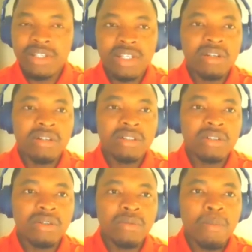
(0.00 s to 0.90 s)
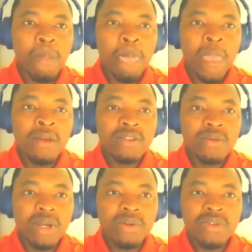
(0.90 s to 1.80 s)
second column.
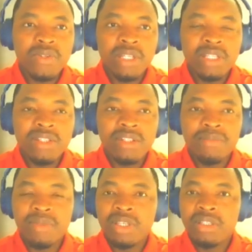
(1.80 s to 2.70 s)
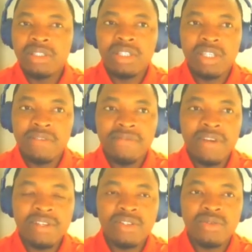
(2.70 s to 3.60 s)
So we're going to edit something. In the
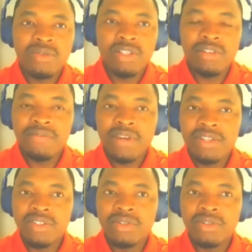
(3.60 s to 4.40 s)
first